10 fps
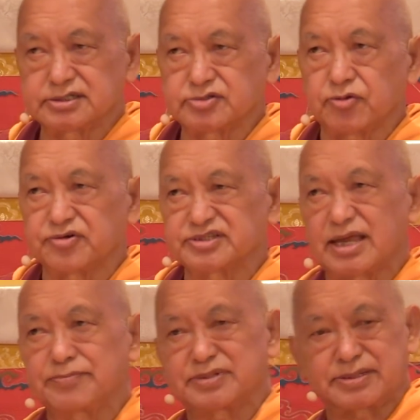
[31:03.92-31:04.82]
so for
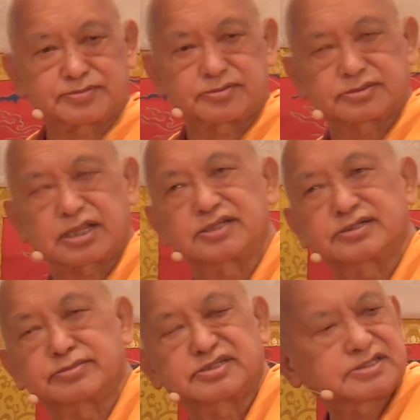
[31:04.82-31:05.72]
some people, then
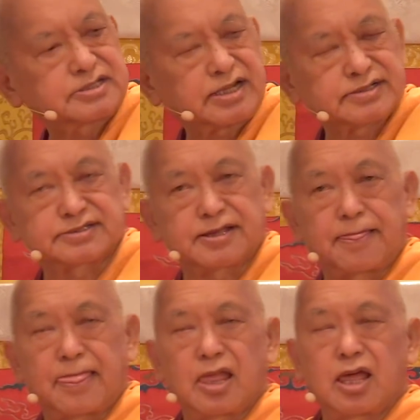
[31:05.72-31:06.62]
Rinpoche tells
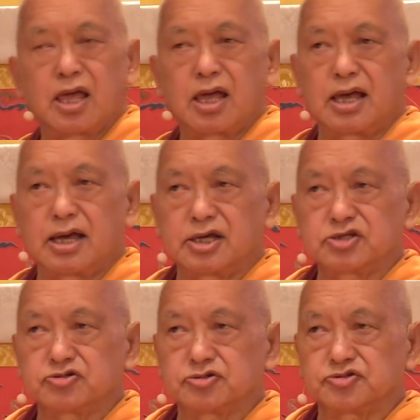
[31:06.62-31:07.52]

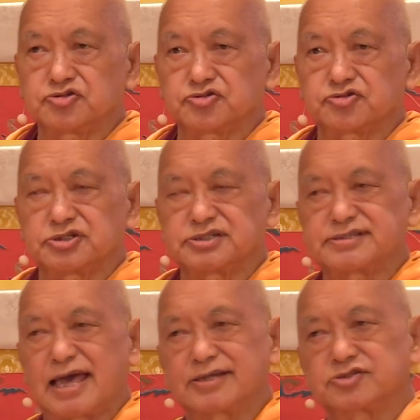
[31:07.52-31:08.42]
you should
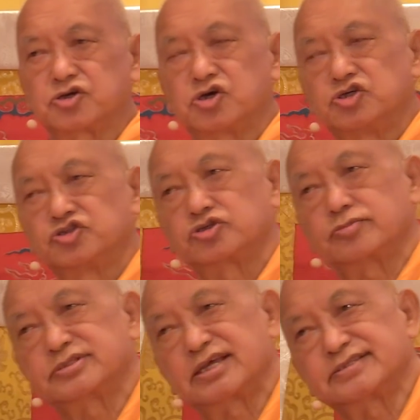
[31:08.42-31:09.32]
recite
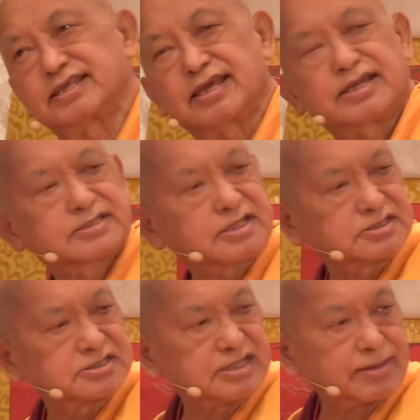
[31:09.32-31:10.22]
Chomden de
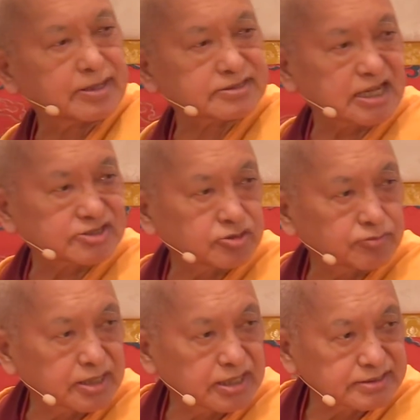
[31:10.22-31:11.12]
Tijin Shaba
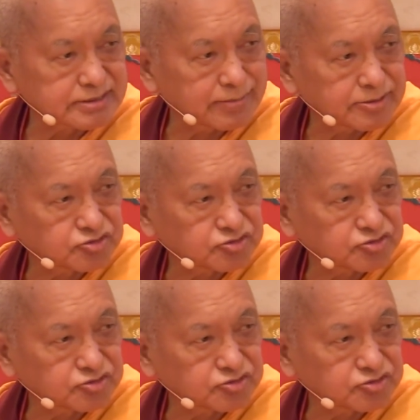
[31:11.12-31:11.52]
Dachomba Yantaba